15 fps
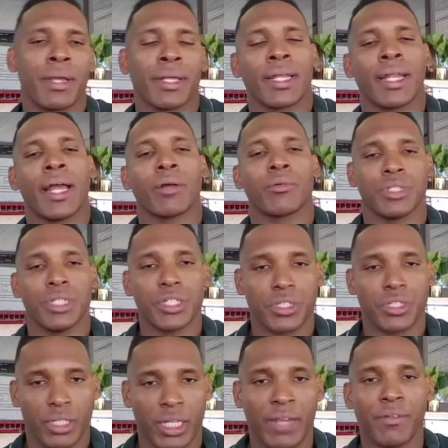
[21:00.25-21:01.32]
to make that
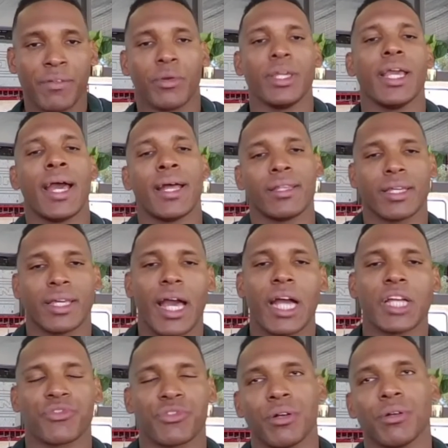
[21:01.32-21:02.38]
acquisition, even though he had the
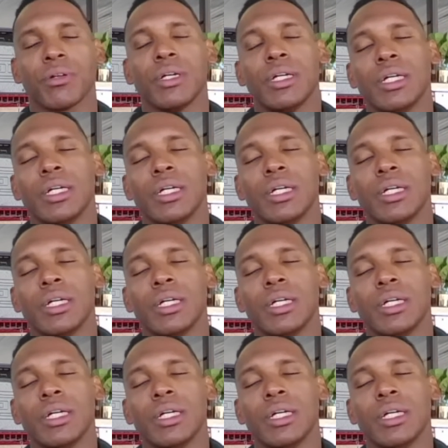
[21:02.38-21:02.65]
cash flow.